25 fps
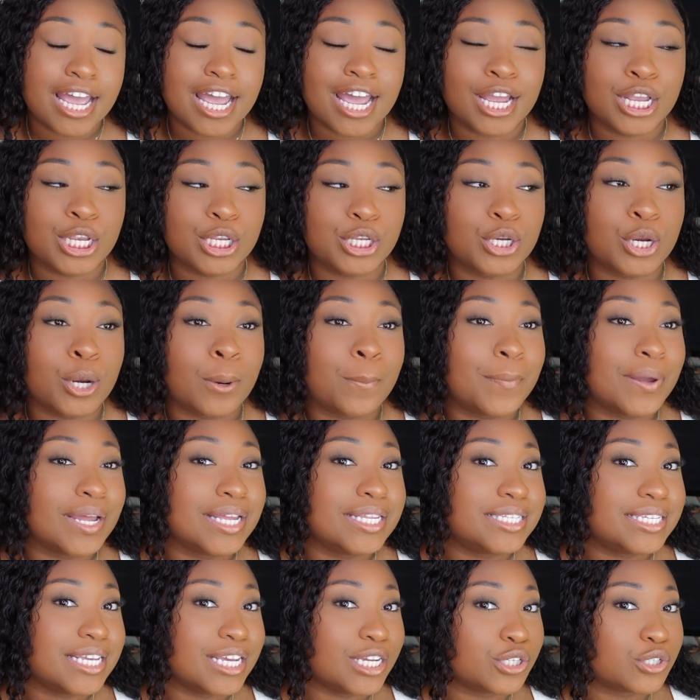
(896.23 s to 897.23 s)
and your
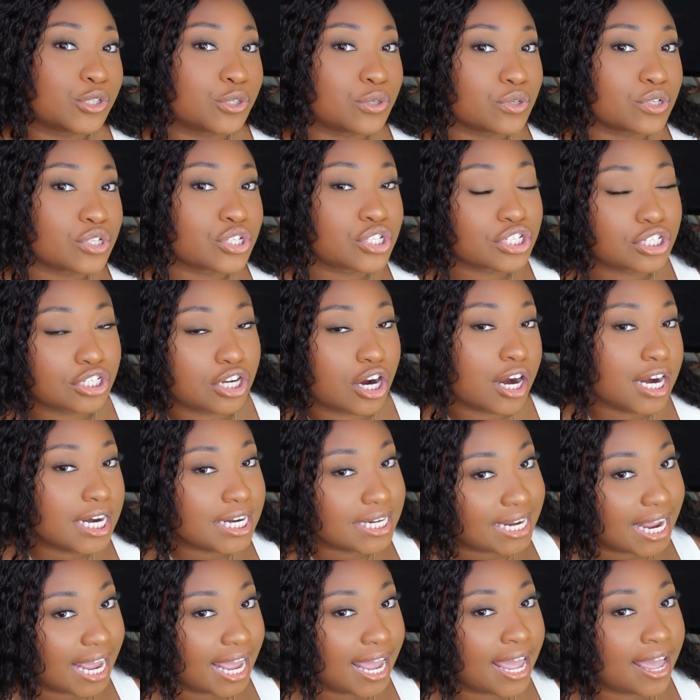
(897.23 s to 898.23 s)
potential
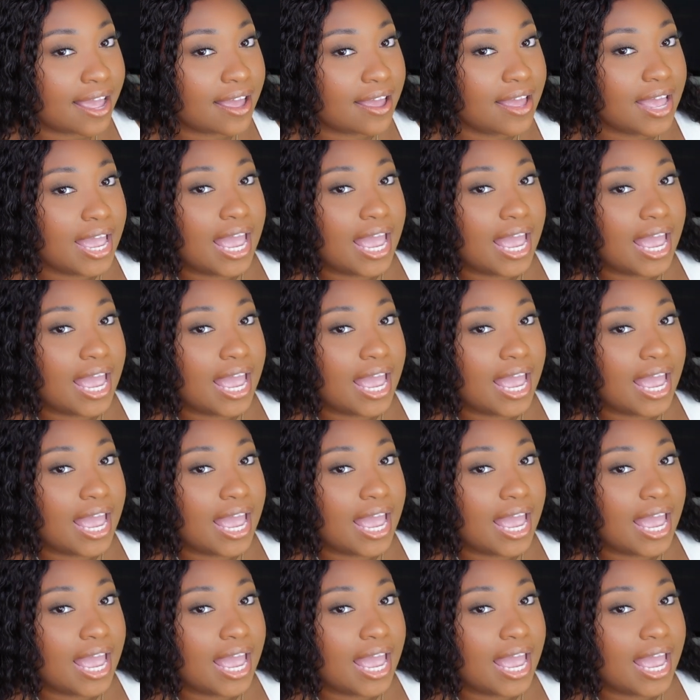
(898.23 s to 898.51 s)
start date,